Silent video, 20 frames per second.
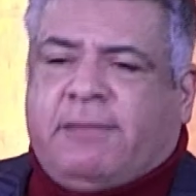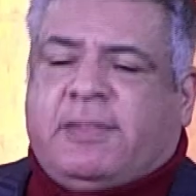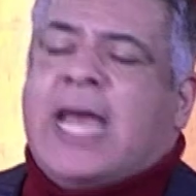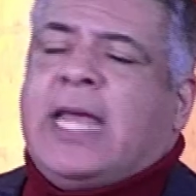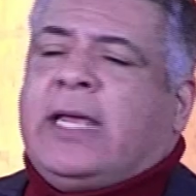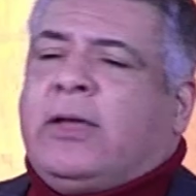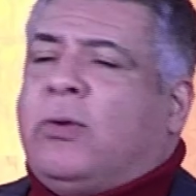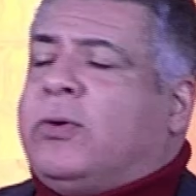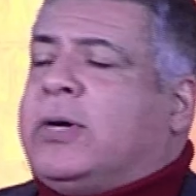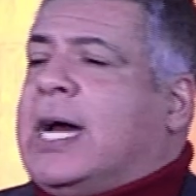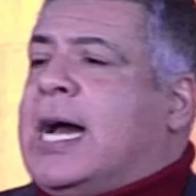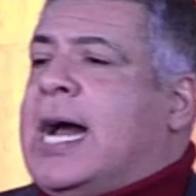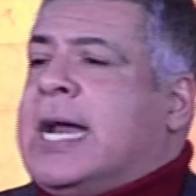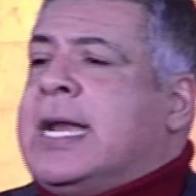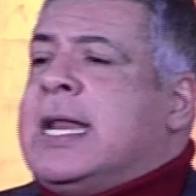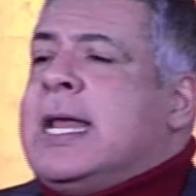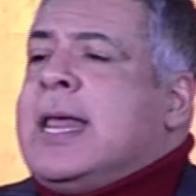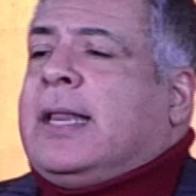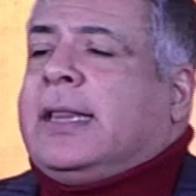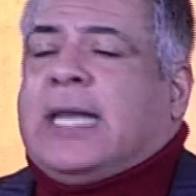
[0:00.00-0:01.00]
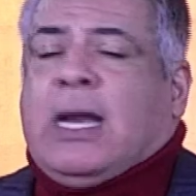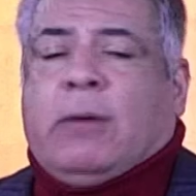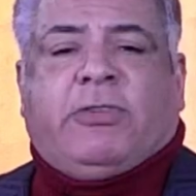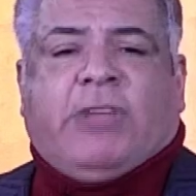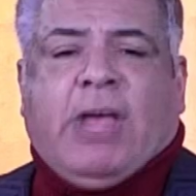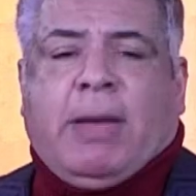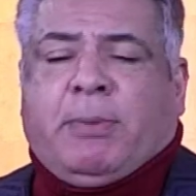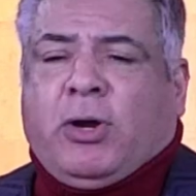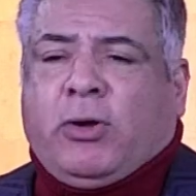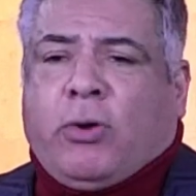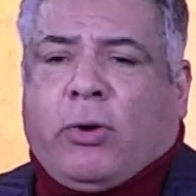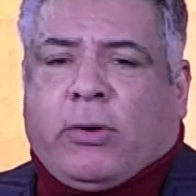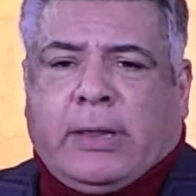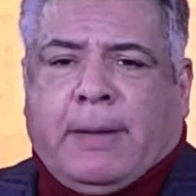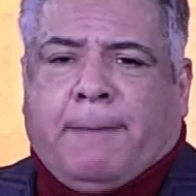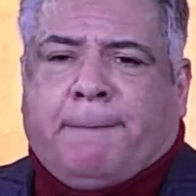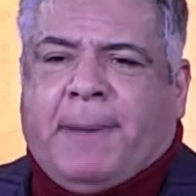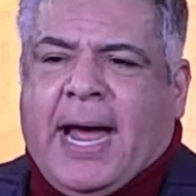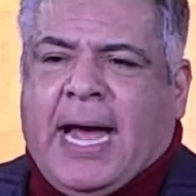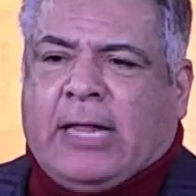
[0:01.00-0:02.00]
Thank you, God, that I was able to go to the
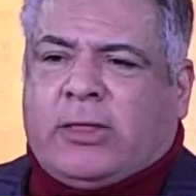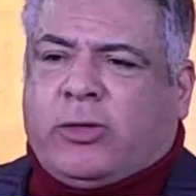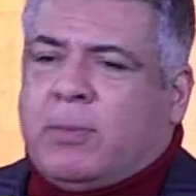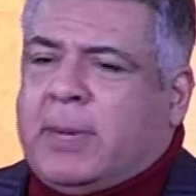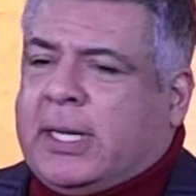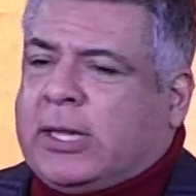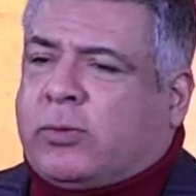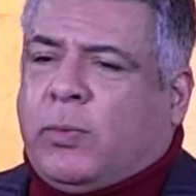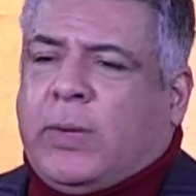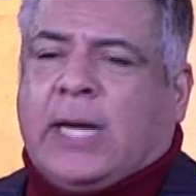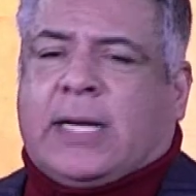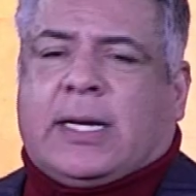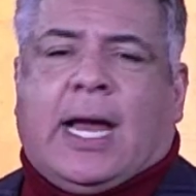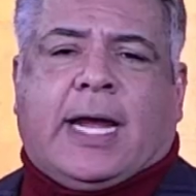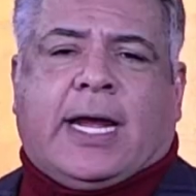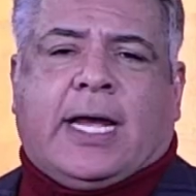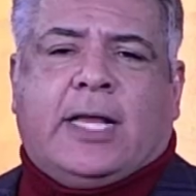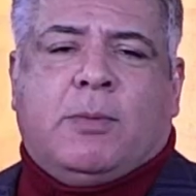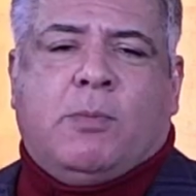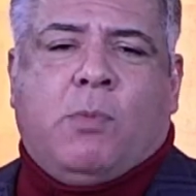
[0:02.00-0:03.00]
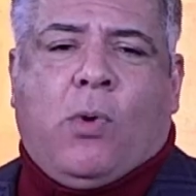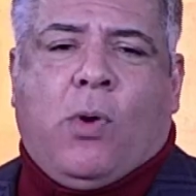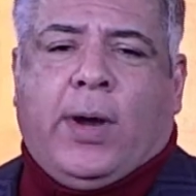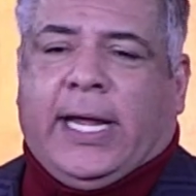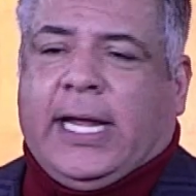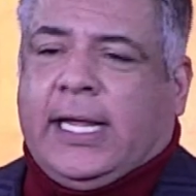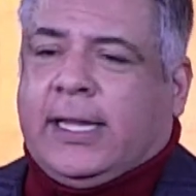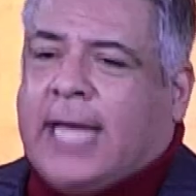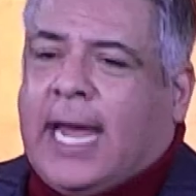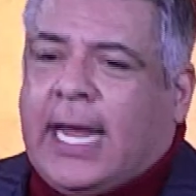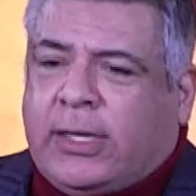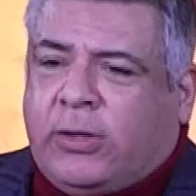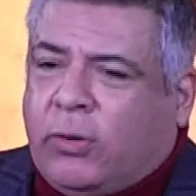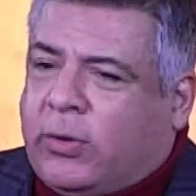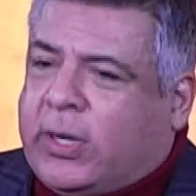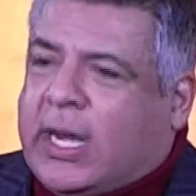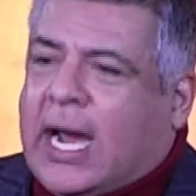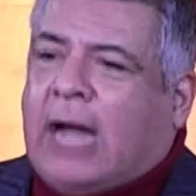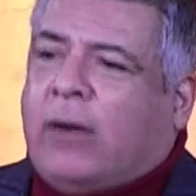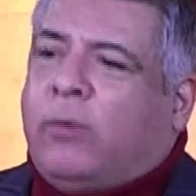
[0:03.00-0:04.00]
bathroom at 3 o'clock in the morning. Thank you,
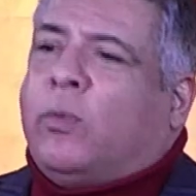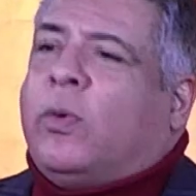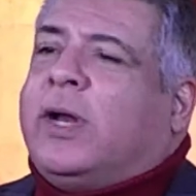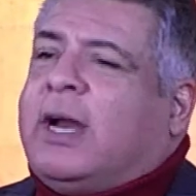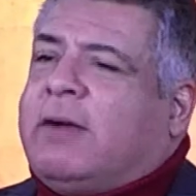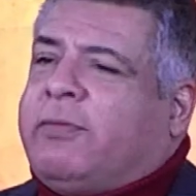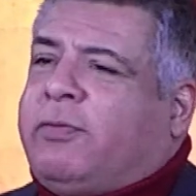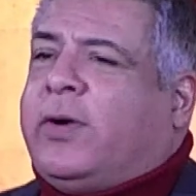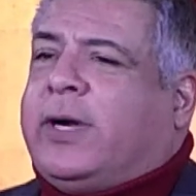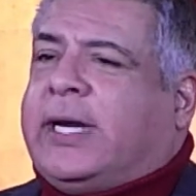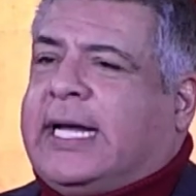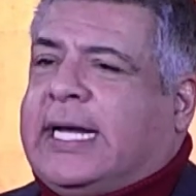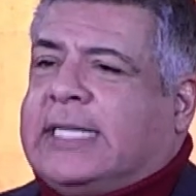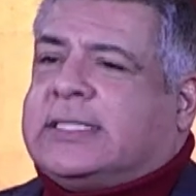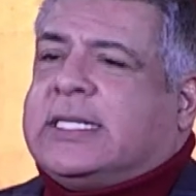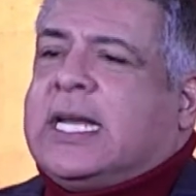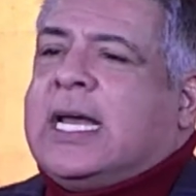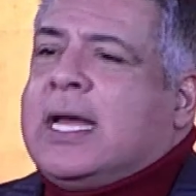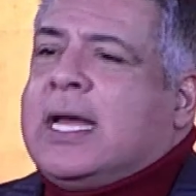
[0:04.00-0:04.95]
God, whatever it is.